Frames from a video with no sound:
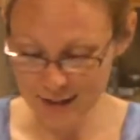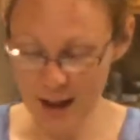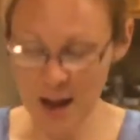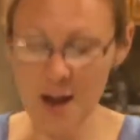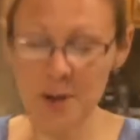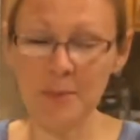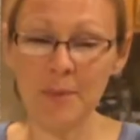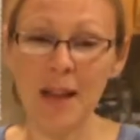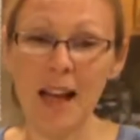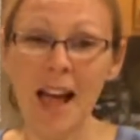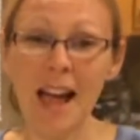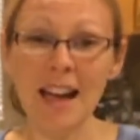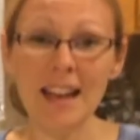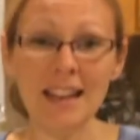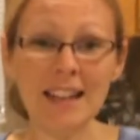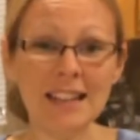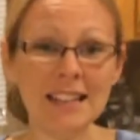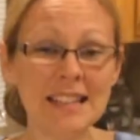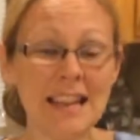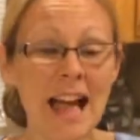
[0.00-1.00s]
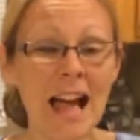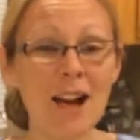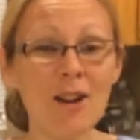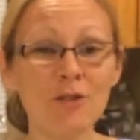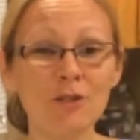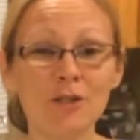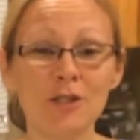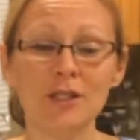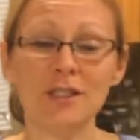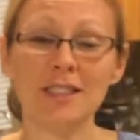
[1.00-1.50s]
I
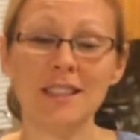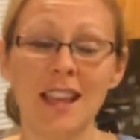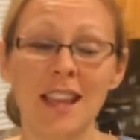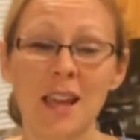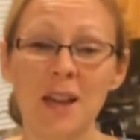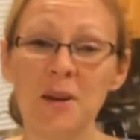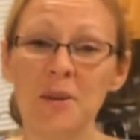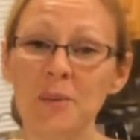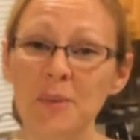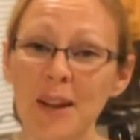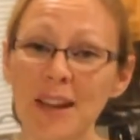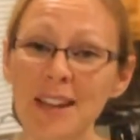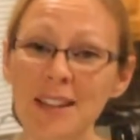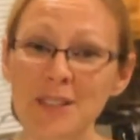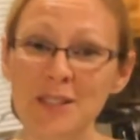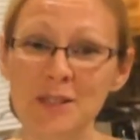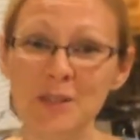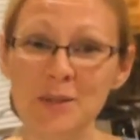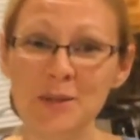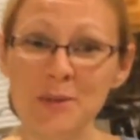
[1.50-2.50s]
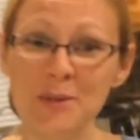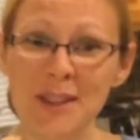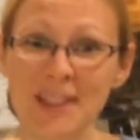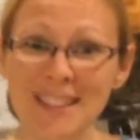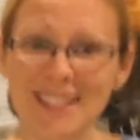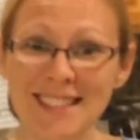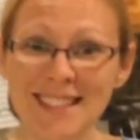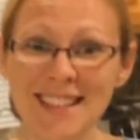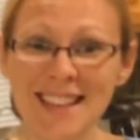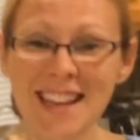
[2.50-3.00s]
now just can't wait
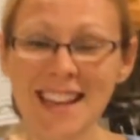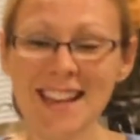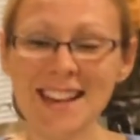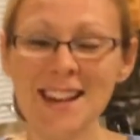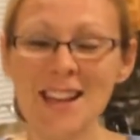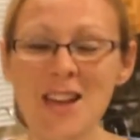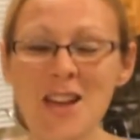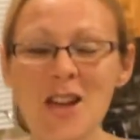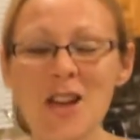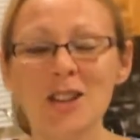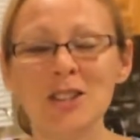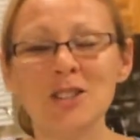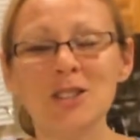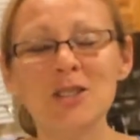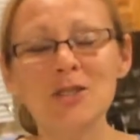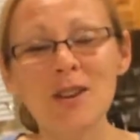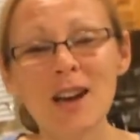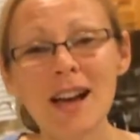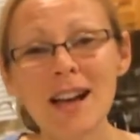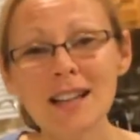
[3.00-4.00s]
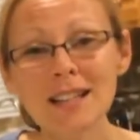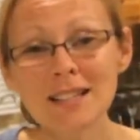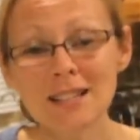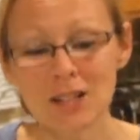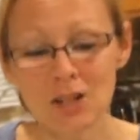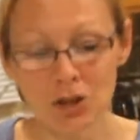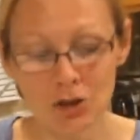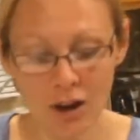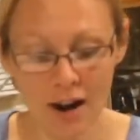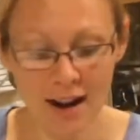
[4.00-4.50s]
to dig in. So you
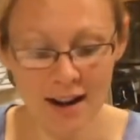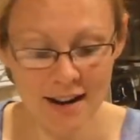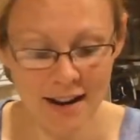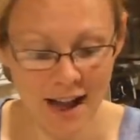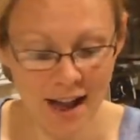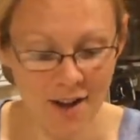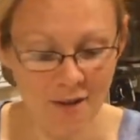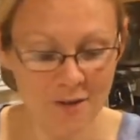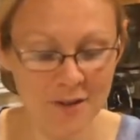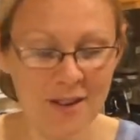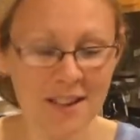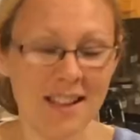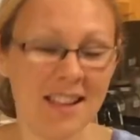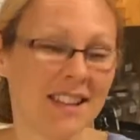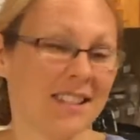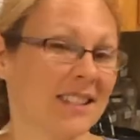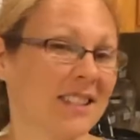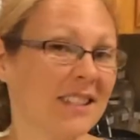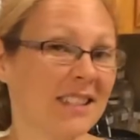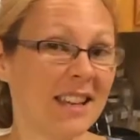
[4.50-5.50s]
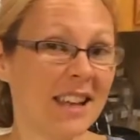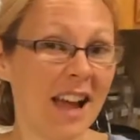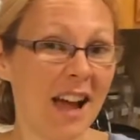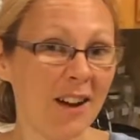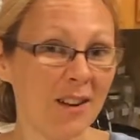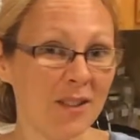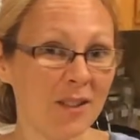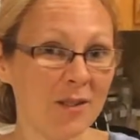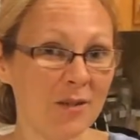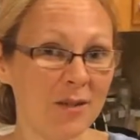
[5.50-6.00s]
guys try it out, see
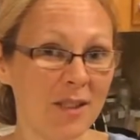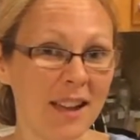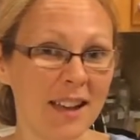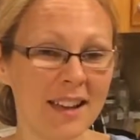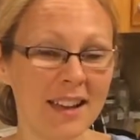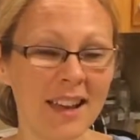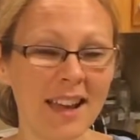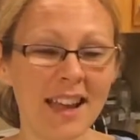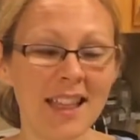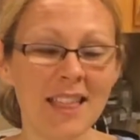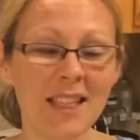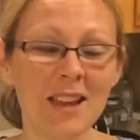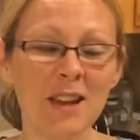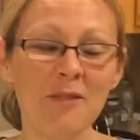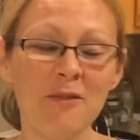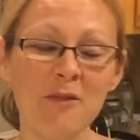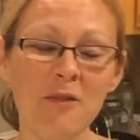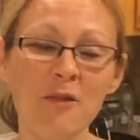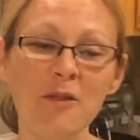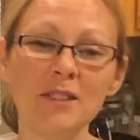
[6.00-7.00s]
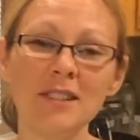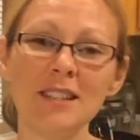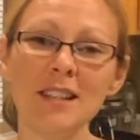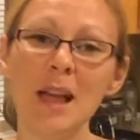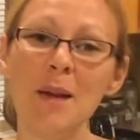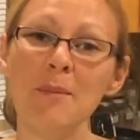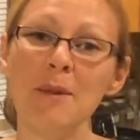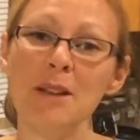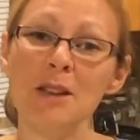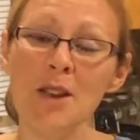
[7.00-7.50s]
how you like it, and then of course
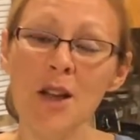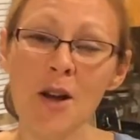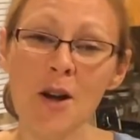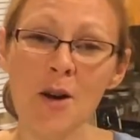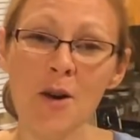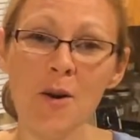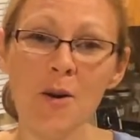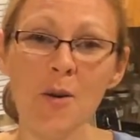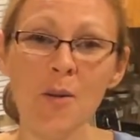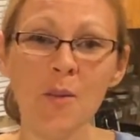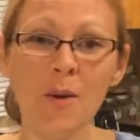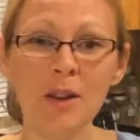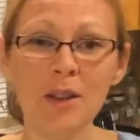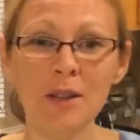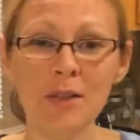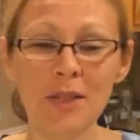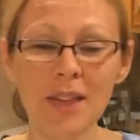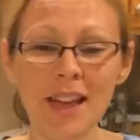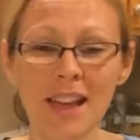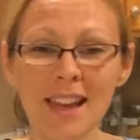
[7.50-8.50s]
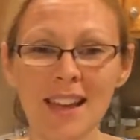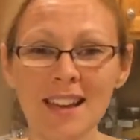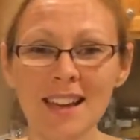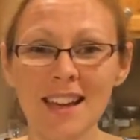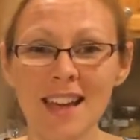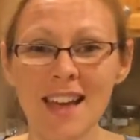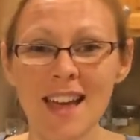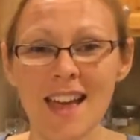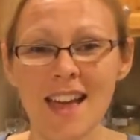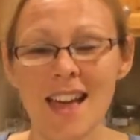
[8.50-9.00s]
let me know what you
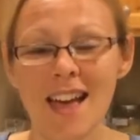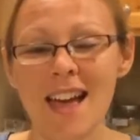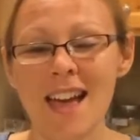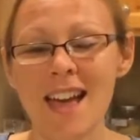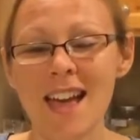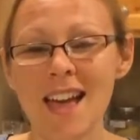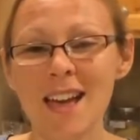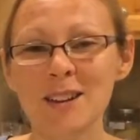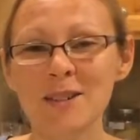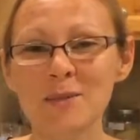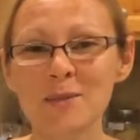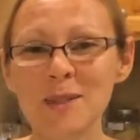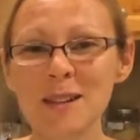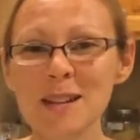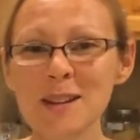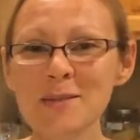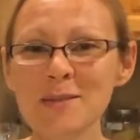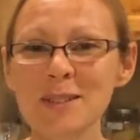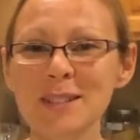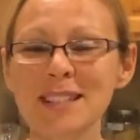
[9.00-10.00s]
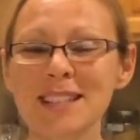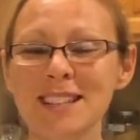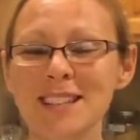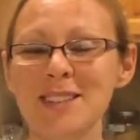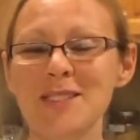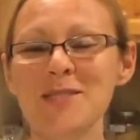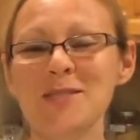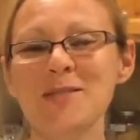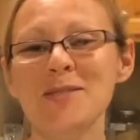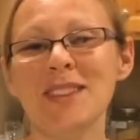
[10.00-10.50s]
think. And we will
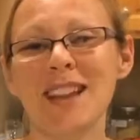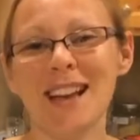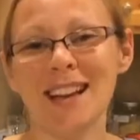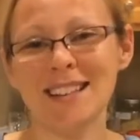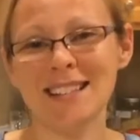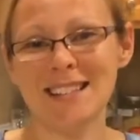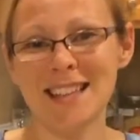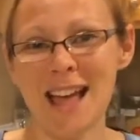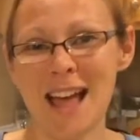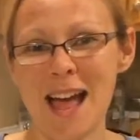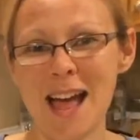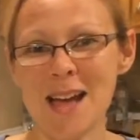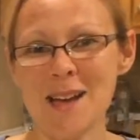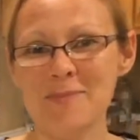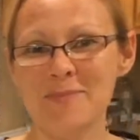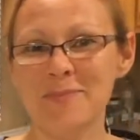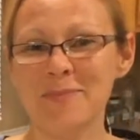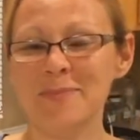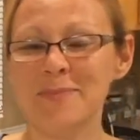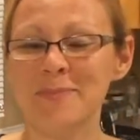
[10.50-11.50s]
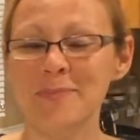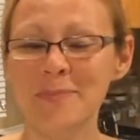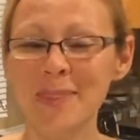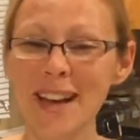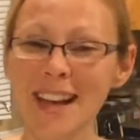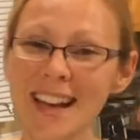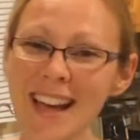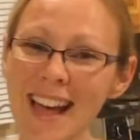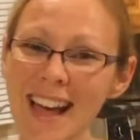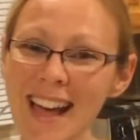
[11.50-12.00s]
see you next time.
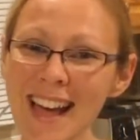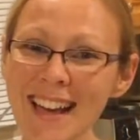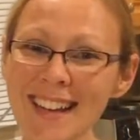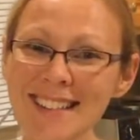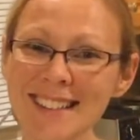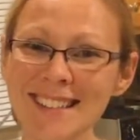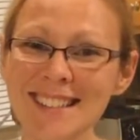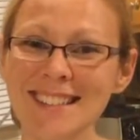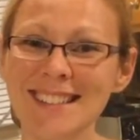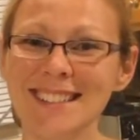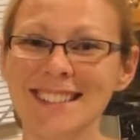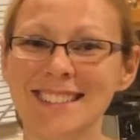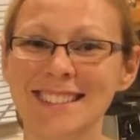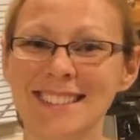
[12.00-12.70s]
Bye guys.